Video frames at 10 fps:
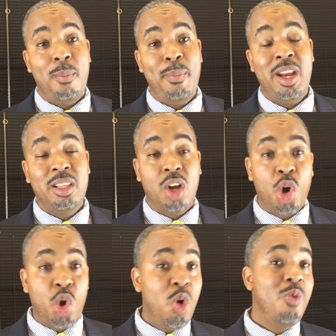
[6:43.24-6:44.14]
Meaning the
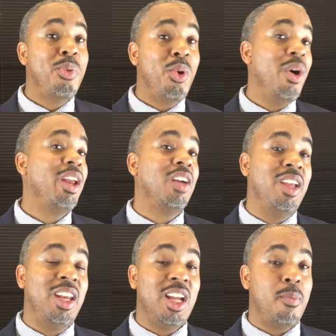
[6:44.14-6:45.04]
whole point of
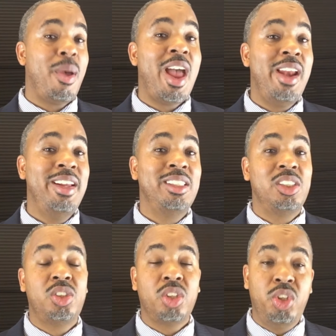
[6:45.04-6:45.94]
getting a patent is
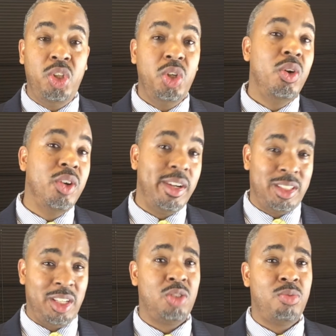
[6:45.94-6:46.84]
to secure your
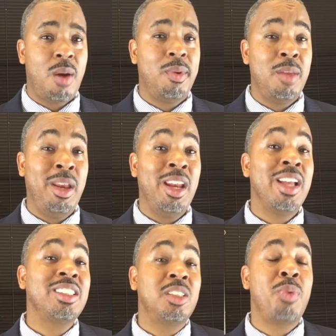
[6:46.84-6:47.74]
intellectual property, meaning
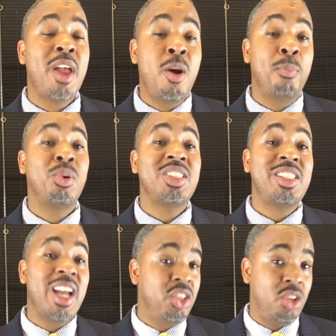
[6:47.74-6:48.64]
it's to help
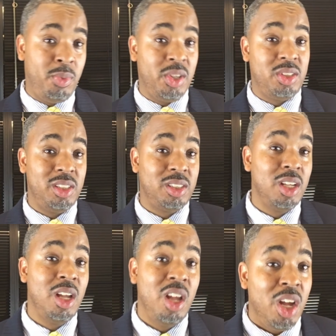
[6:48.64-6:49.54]
protect your business.
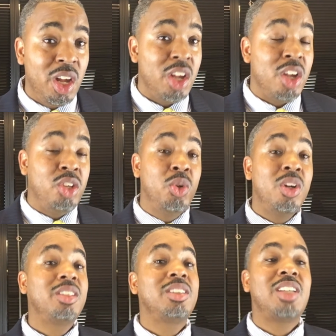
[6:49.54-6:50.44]

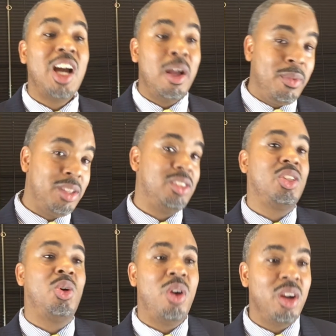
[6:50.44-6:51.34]
During the time this is
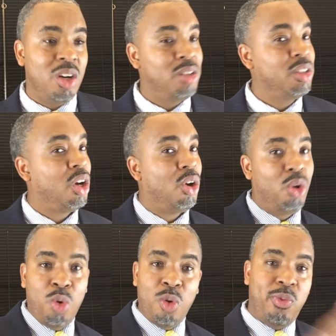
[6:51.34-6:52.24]
going on, the
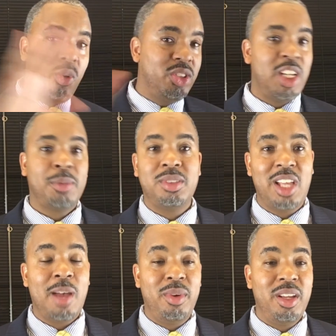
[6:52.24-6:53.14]
whole 4 steps is
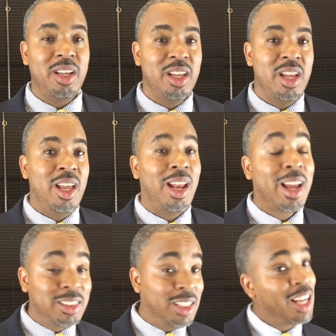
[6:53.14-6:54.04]
happening,
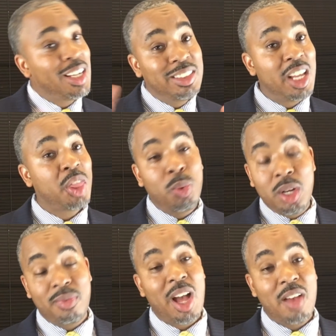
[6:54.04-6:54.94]
like I said, that can take
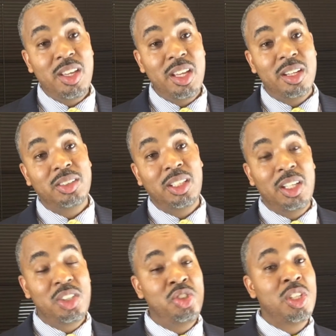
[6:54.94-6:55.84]
3 to 5 years,
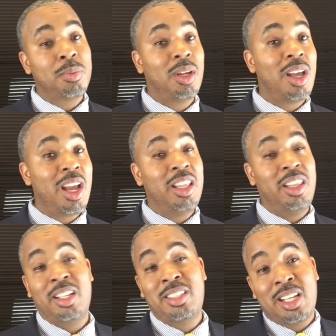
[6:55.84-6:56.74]
unless you jump a line,
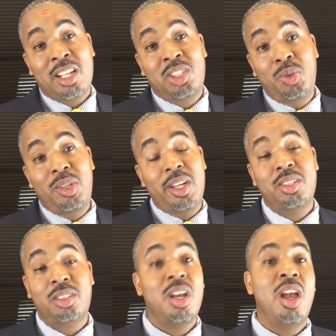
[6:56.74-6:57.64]
and it can take like 2
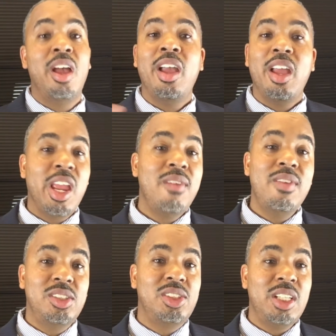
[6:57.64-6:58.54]
years.
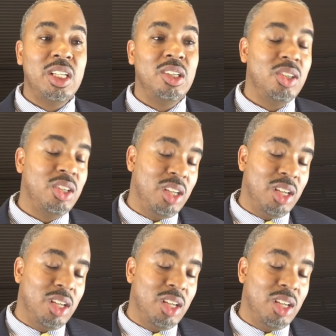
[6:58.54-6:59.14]
Even still,